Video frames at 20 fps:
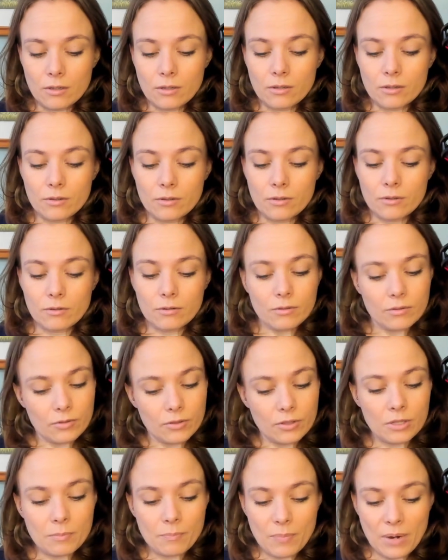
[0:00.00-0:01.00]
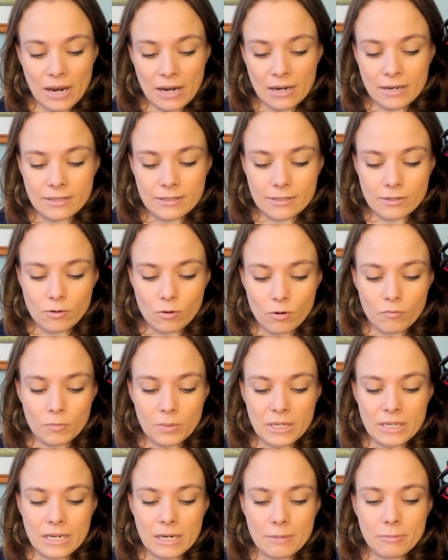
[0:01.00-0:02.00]
the balance of
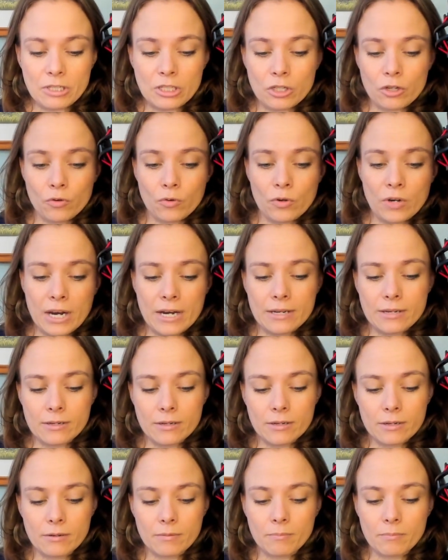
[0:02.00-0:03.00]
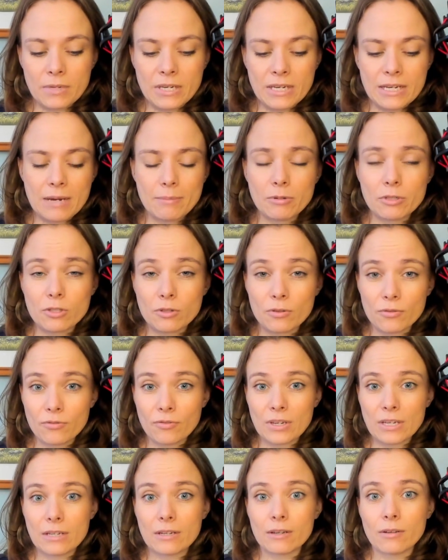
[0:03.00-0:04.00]
being able to create, being able to
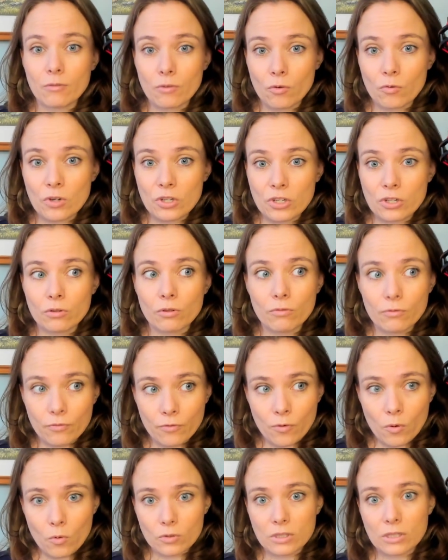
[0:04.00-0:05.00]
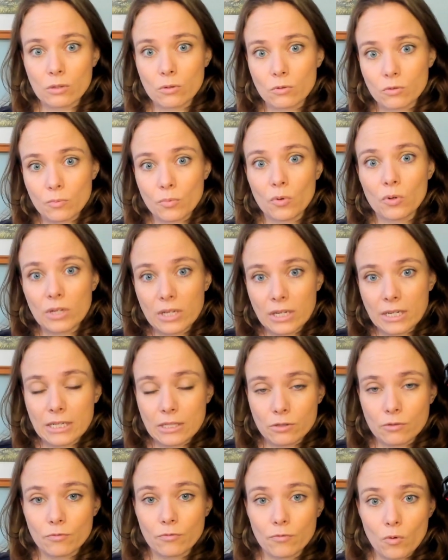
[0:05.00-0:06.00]
think original thoughts and also putting it
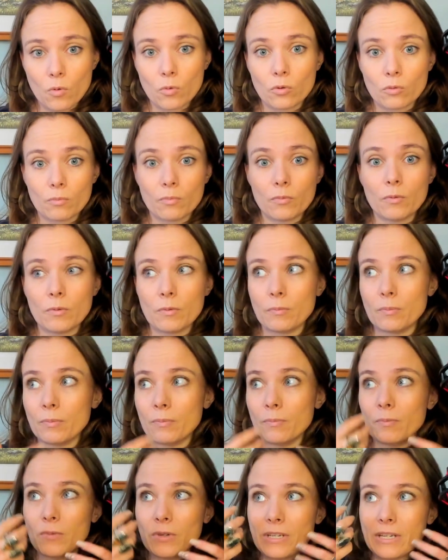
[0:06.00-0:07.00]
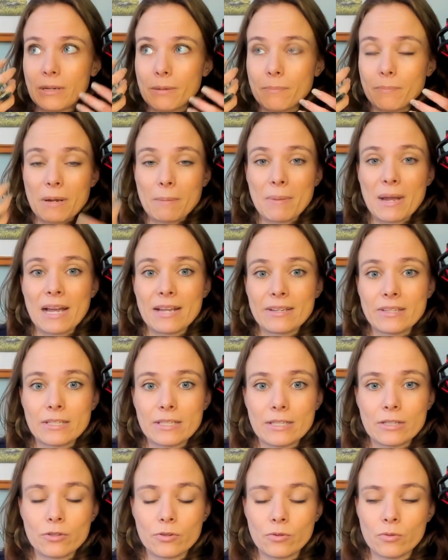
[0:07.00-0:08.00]
into thought, the
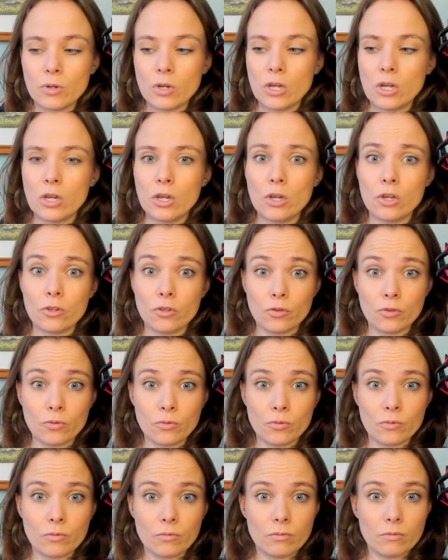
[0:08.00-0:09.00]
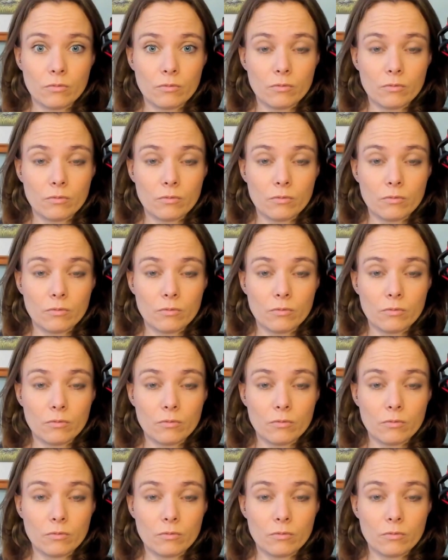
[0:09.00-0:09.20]
capacity to